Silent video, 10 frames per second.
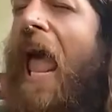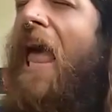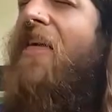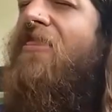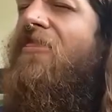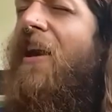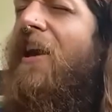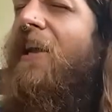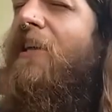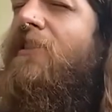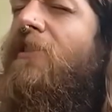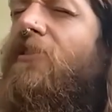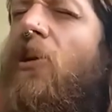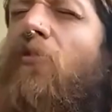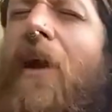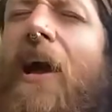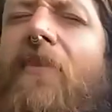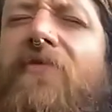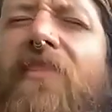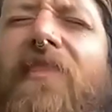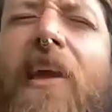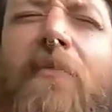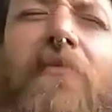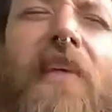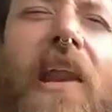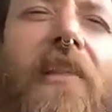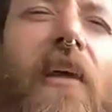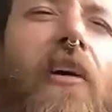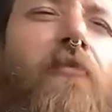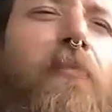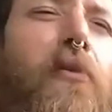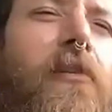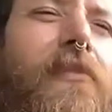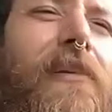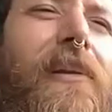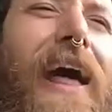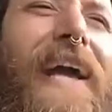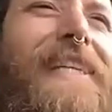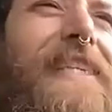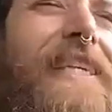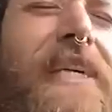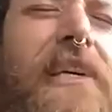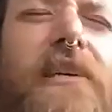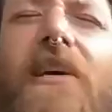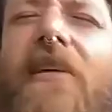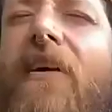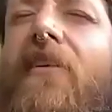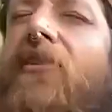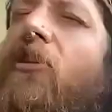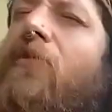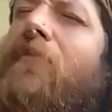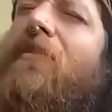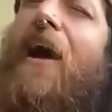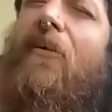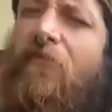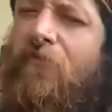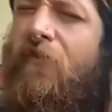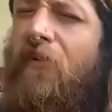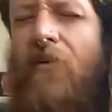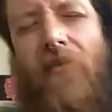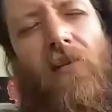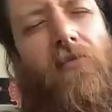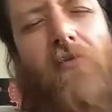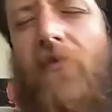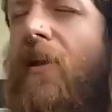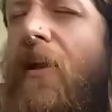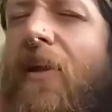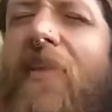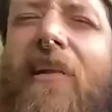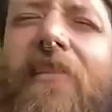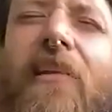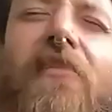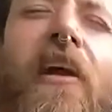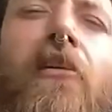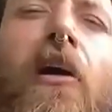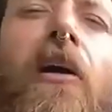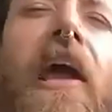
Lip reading: They don't have the same sense of personal identity that humans have. So, in that sense, they are not